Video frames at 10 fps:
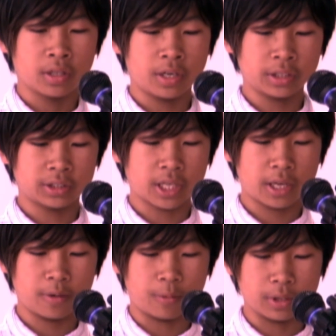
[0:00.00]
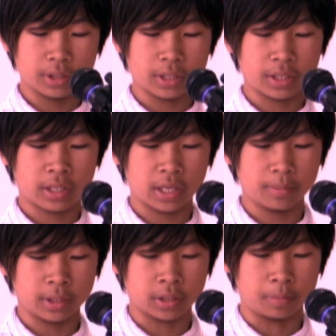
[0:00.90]
The next day went and came
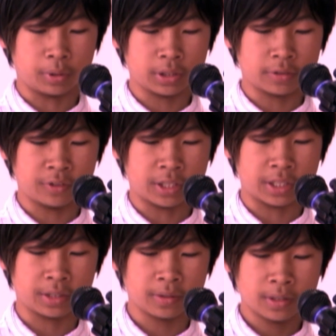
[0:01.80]
like a blink of an eye.